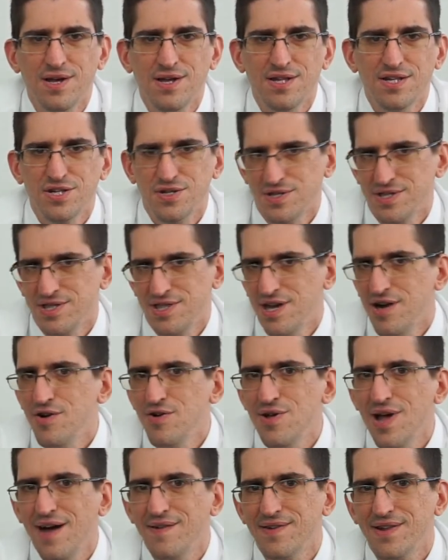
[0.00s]
So there
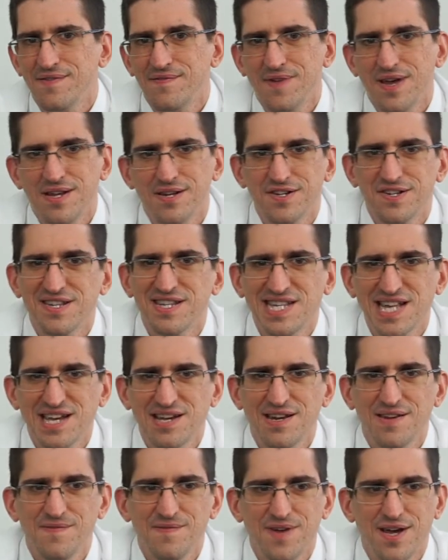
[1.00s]
you have an advantage. The
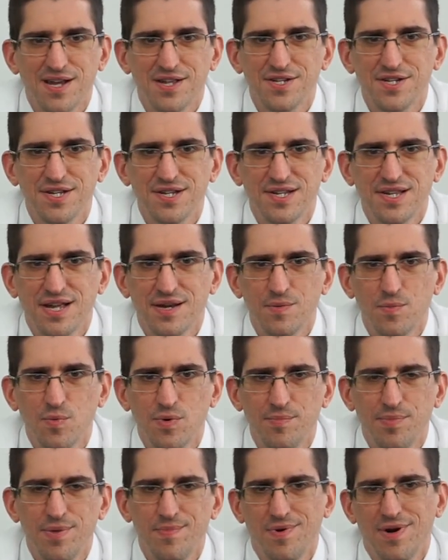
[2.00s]
second advantage is that
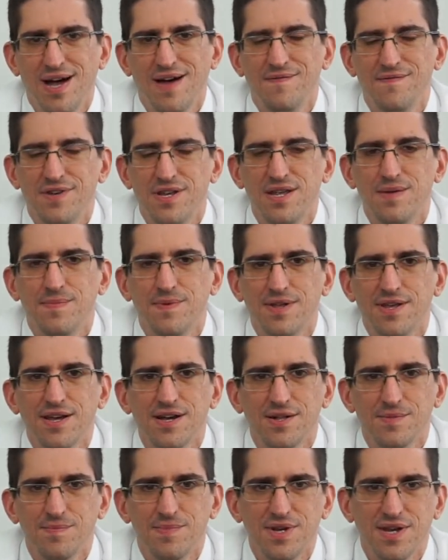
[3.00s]
when people have deeply
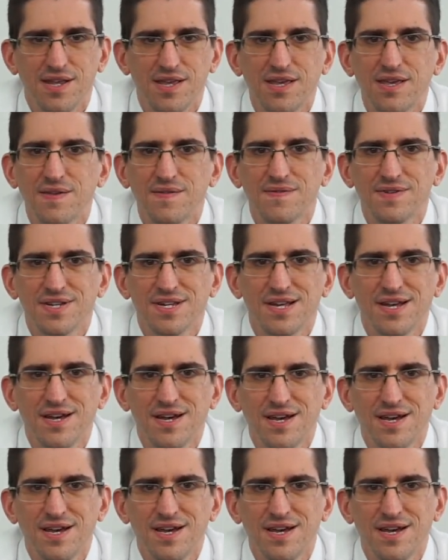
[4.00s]
held beliefs,